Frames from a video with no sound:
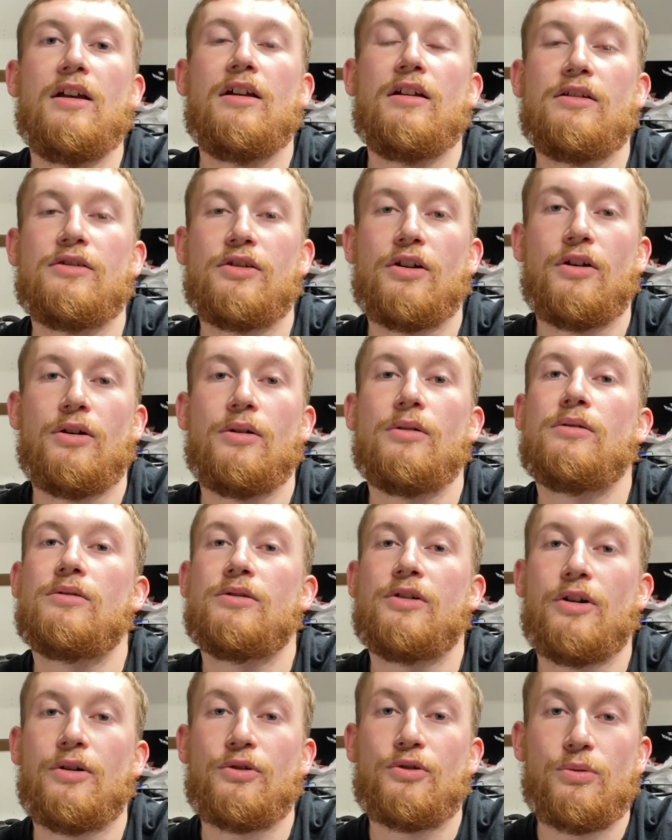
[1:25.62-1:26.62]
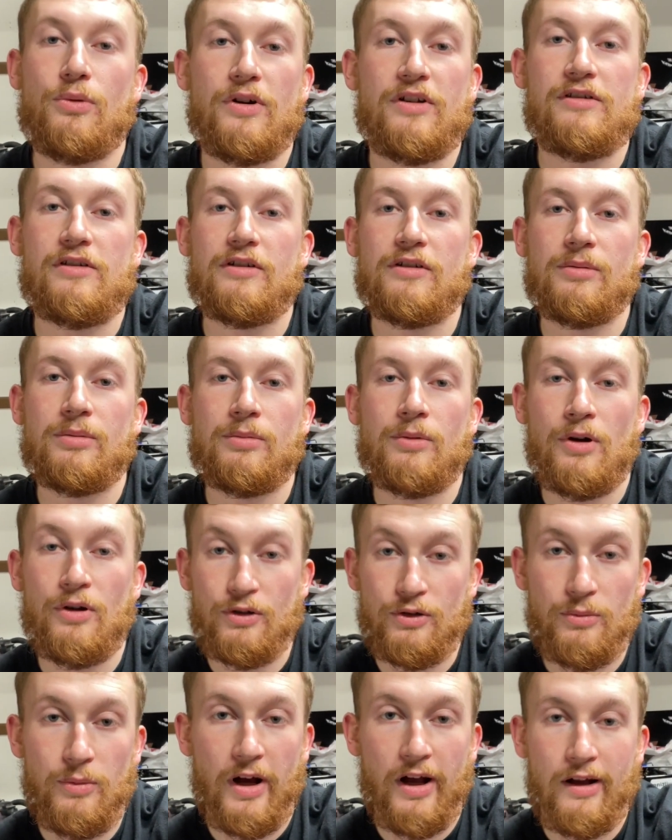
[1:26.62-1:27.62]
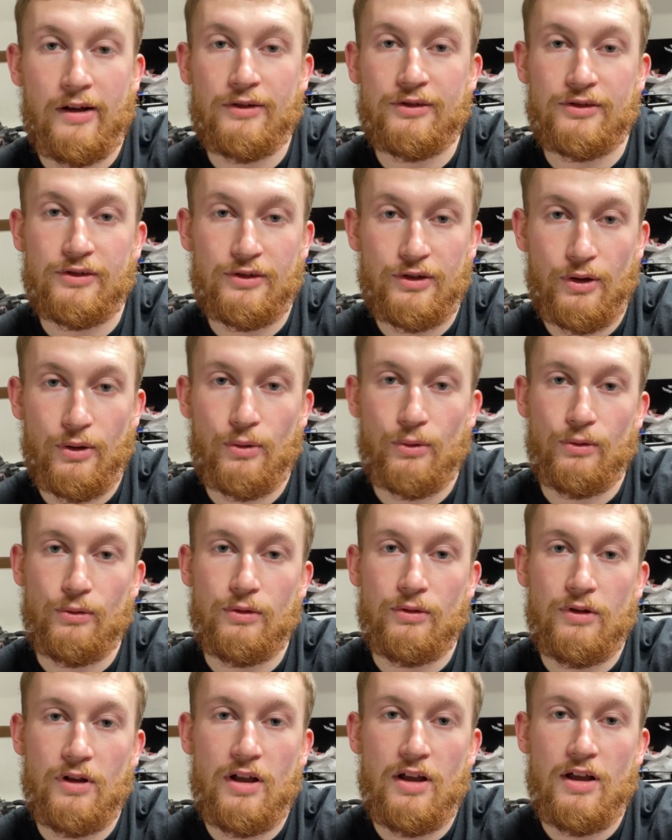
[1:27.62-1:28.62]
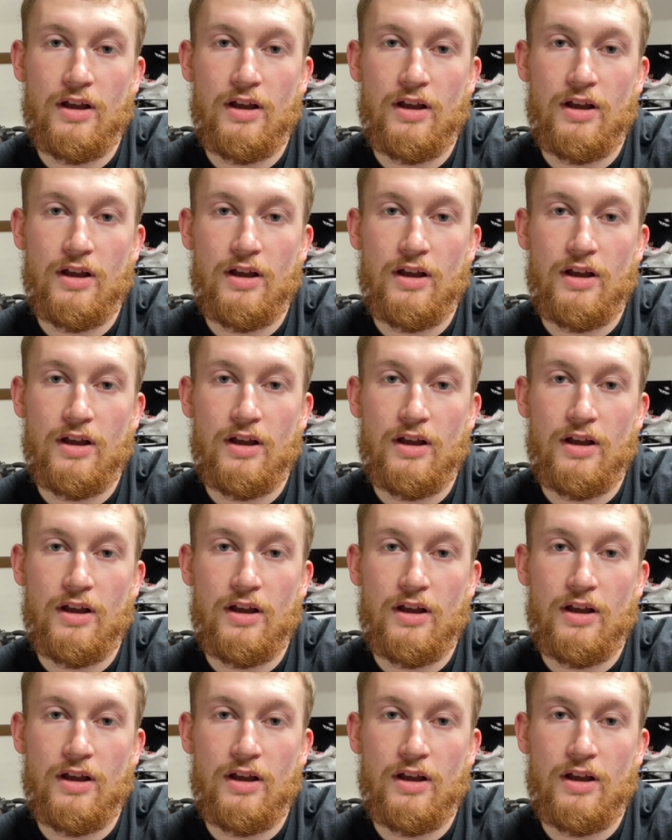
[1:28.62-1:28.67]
So 2,600 miles in total